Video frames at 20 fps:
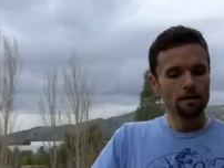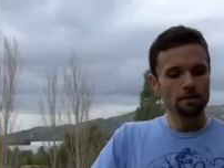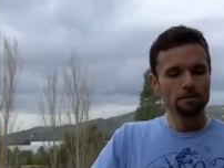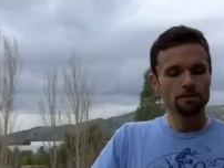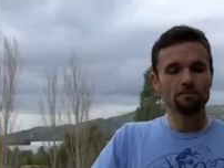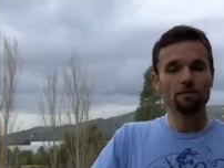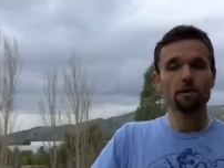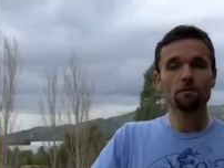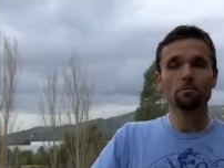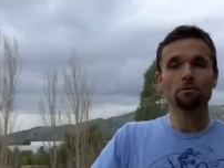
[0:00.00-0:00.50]

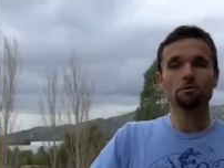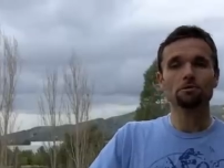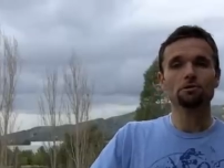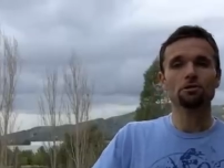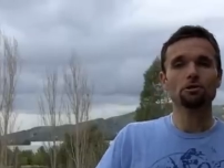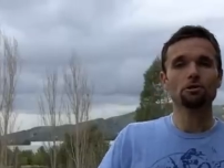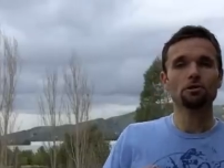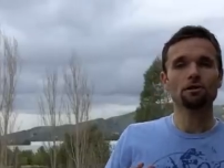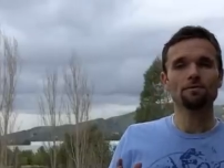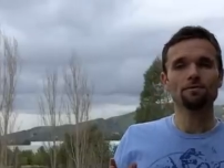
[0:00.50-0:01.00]
It's available in
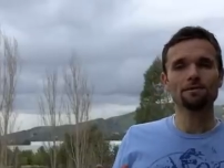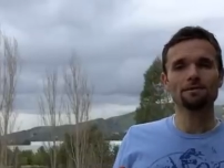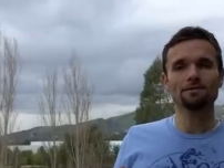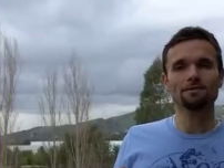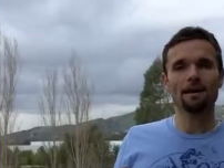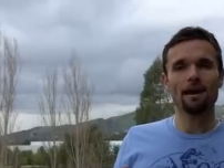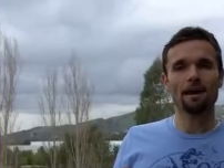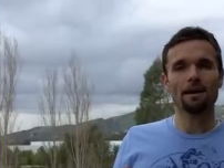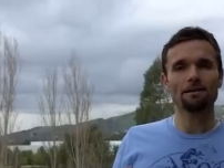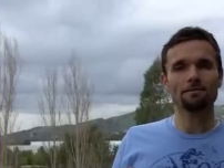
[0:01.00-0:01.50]
two different
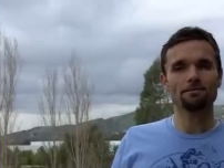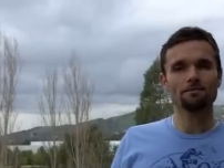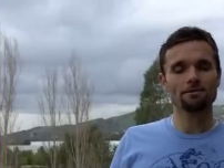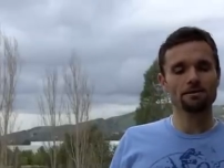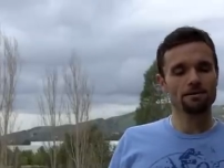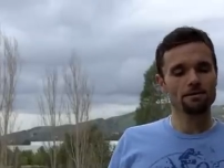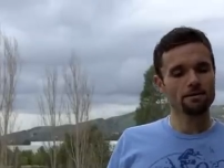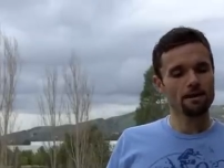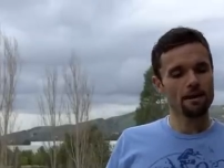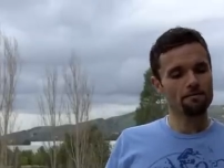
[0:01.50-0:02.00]
styles.
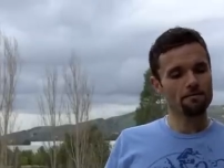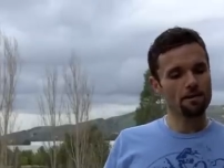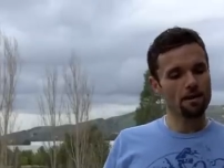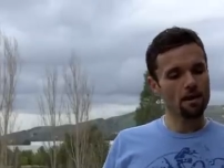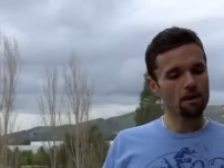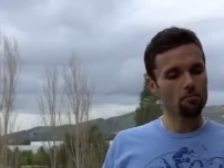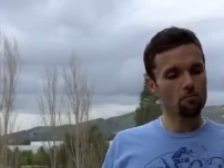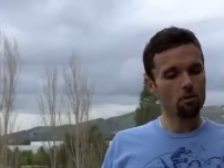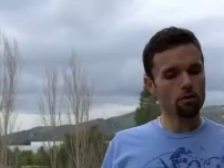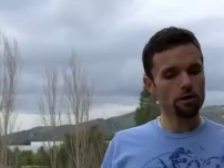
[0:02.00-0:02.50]
You have the
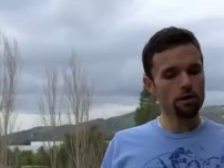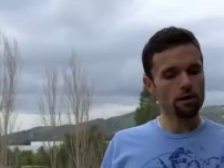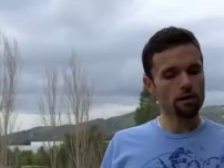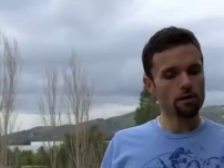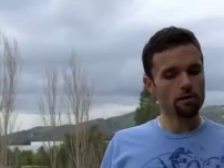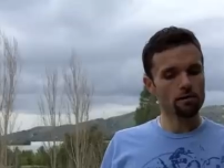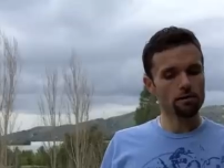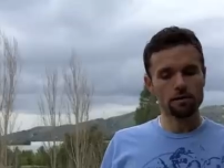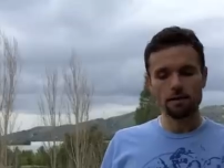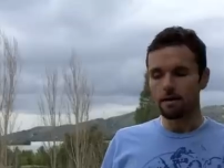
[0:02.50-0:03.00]
Elmore
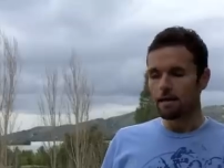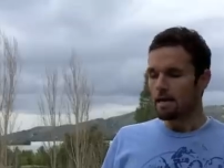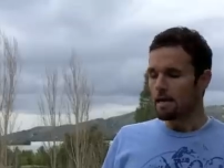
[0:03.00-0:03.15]
here,